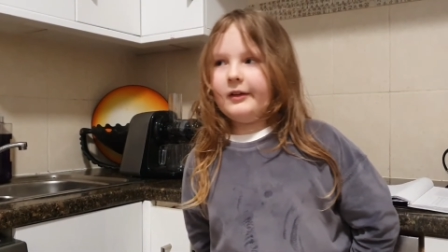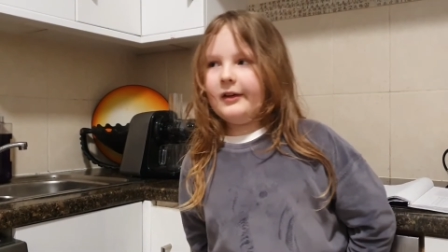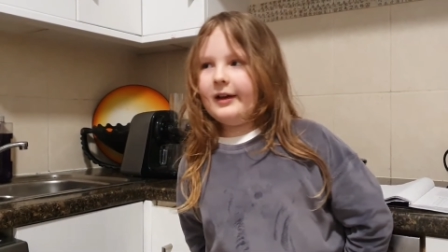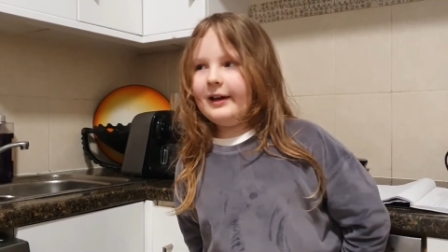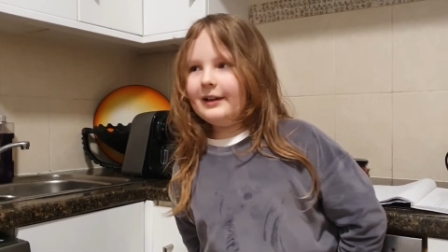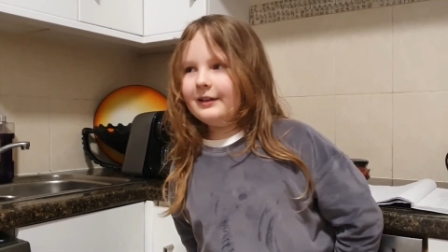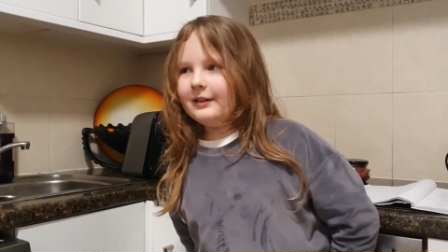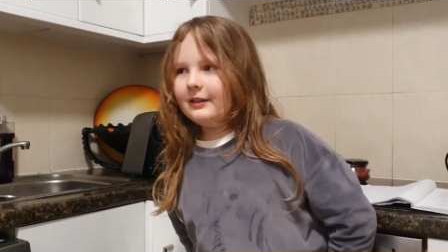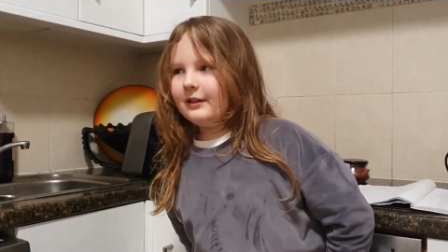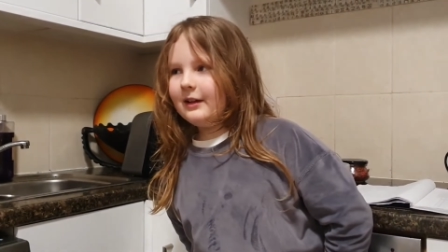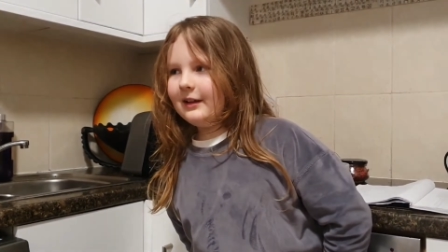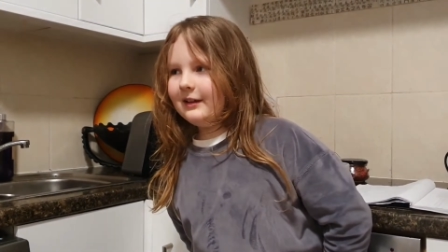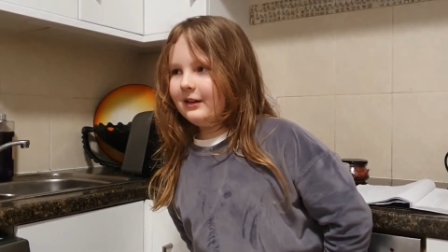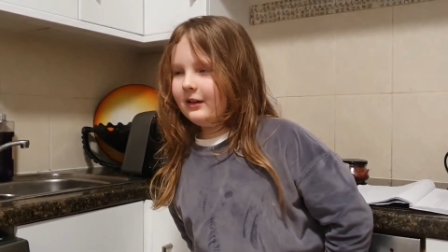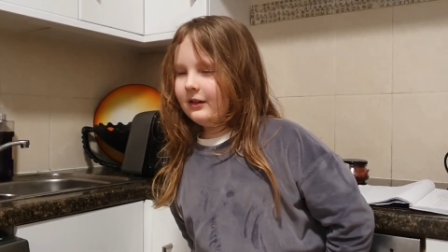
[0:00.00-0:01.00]
and
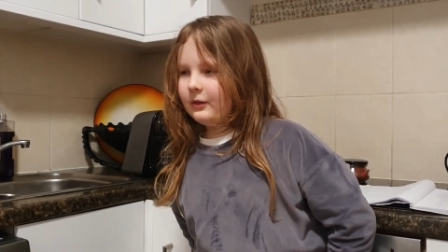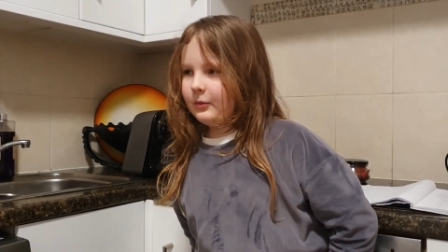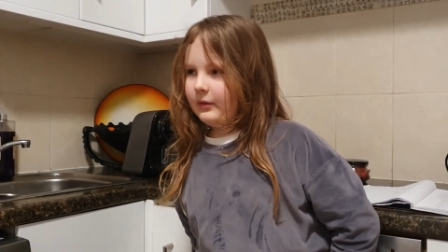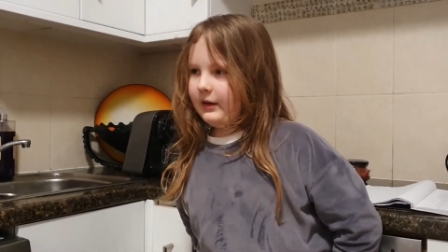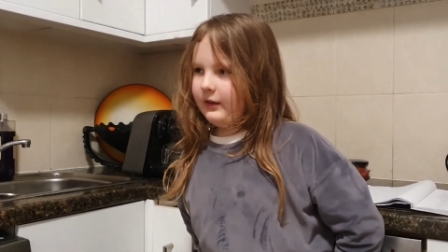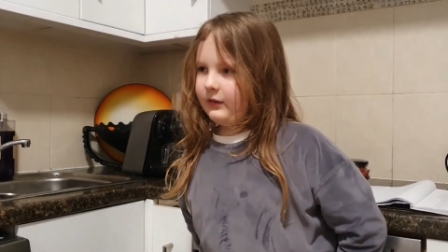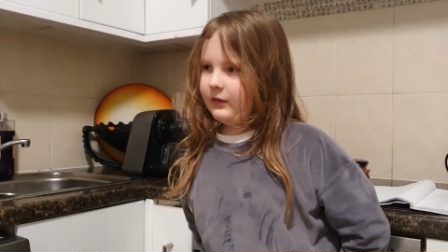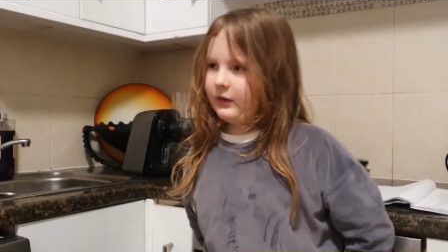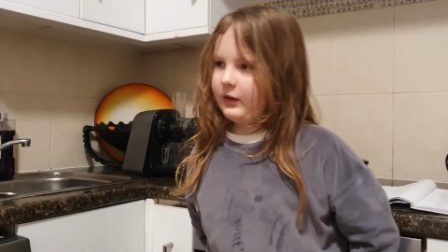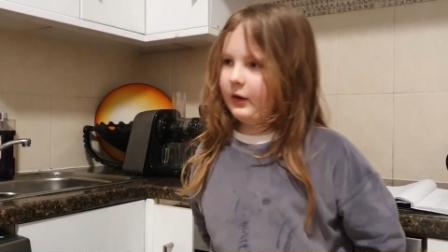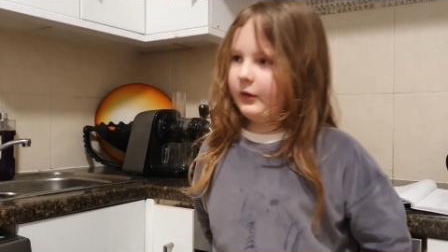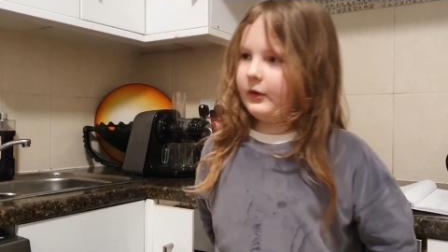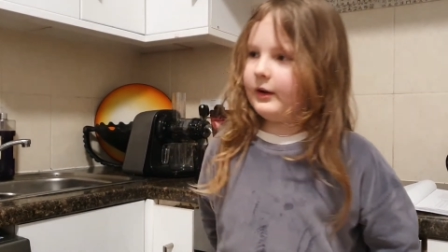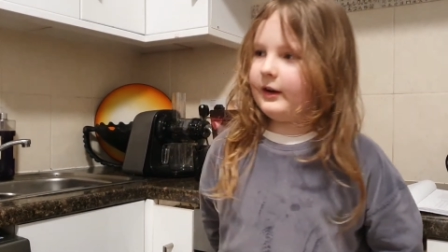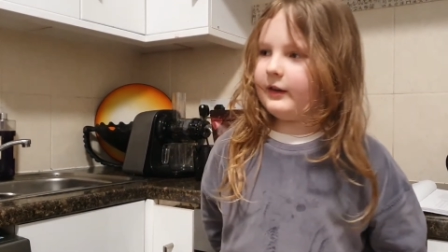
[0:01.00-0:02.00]
and arteries
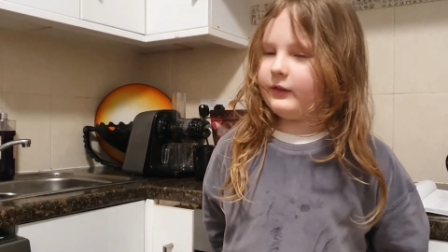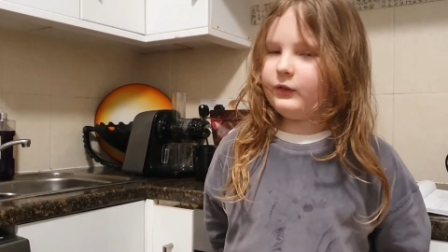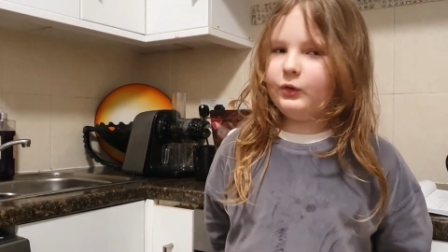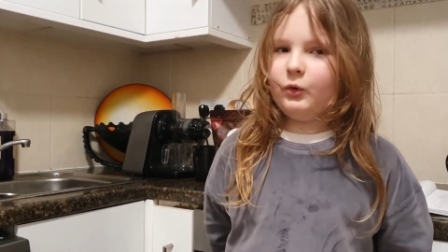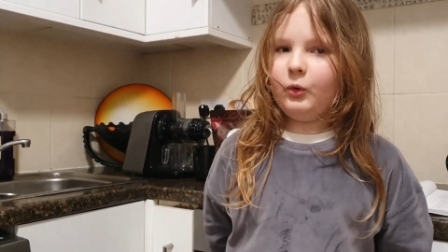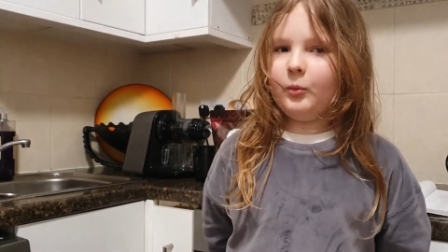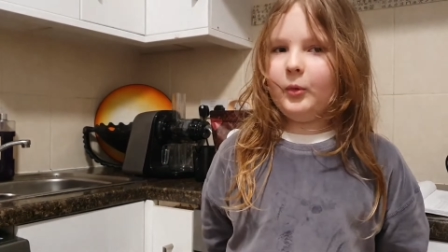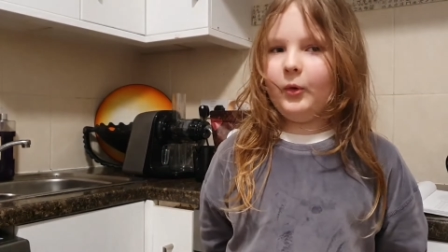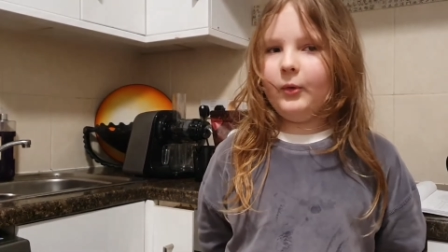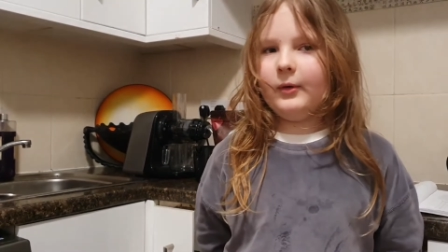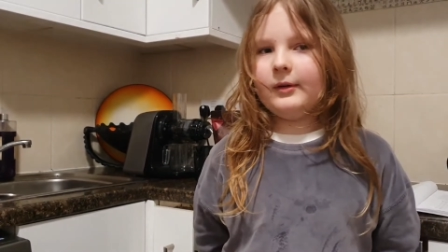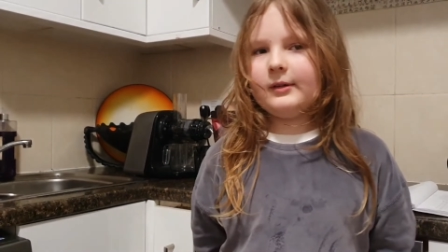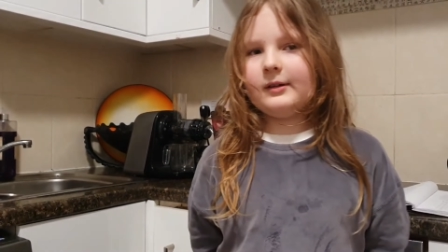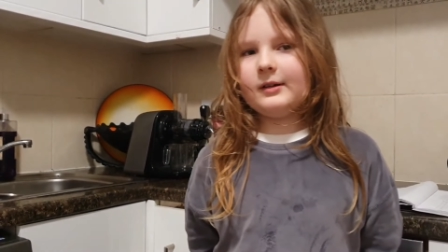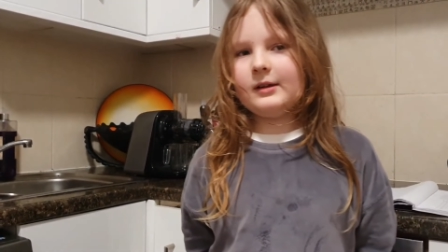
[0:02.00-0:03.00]
go as normal,
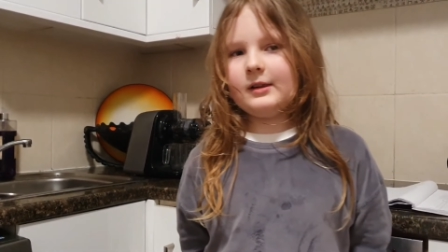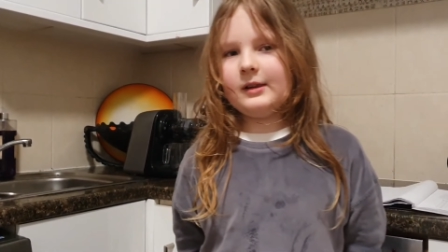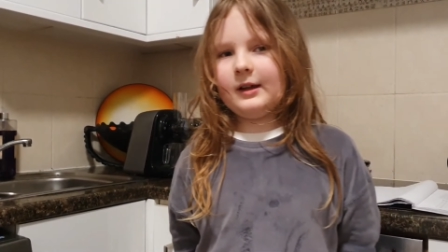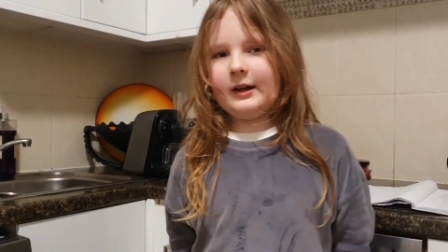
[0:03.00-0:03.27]
mm -hmm.